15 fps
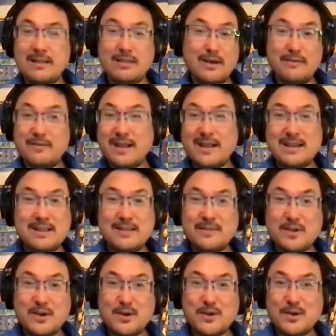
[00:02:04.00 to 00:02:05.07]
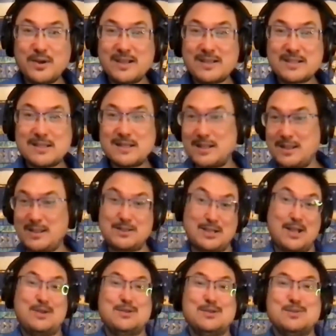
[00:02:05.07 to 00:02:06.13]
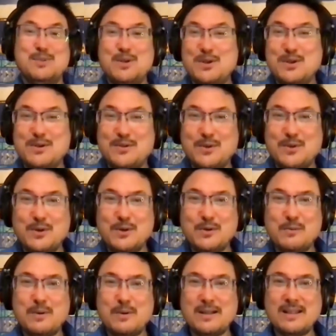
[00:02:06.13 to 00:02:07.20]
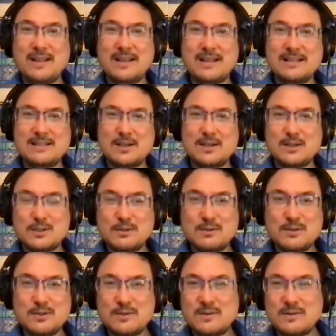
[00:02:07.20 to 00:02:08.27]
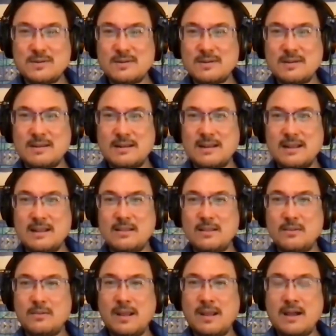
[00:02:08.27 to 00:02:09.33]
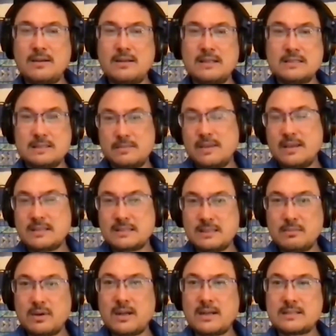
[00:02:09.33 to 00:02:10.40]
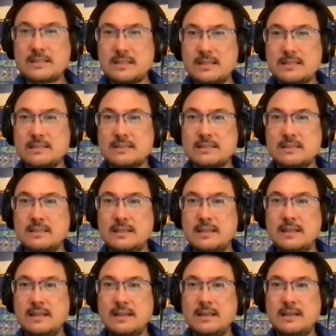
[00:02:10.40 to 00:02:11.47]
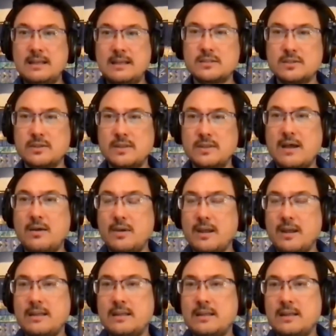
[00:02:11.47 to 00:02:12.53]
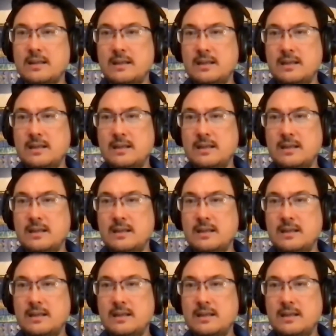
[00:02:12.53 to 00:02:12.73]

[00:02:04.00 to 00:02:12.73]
I love the idea of co-creation. It sounds beautiful, but like it's also just, in reality, it's a messy process. And so in that way,